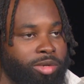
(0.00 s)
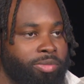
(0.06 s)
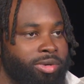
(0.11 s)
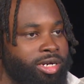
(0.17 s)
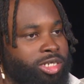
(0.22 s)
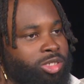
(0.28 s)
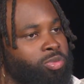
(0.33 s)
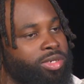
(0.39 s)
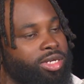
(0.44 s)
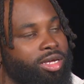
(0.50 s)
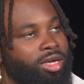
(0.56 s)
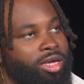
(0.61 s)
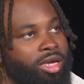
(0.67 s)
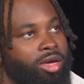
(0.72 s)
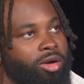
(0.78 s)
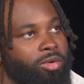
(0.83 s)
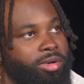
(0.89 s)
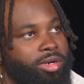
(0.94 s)
Because we
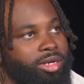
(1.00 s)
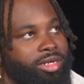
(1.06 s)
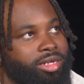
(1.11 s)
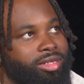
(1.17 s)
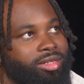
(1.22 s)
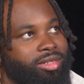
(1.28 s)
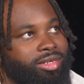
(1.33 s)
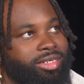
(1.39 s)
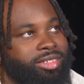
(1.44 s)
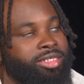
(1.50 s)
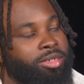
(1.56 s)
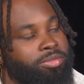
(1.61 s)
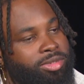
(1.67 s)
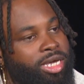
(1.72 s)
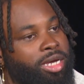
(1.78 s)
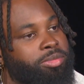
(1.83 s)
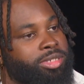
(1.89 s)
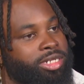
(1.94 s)

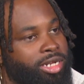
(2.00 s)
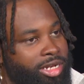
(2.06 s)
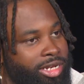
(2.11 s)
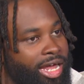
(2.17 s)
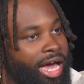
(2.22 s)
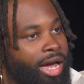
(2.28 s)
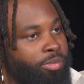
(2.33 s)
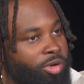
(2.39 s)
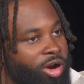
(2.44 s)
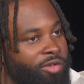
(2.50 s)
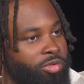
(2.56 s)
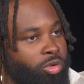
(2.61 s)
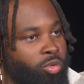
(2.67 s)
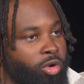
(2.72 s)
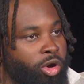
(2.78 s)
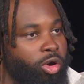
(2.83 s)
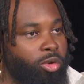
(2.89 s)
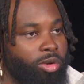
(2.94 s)
sometimes in the nonprofit
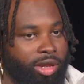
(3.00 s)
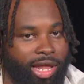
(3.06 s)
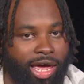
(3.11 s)
world,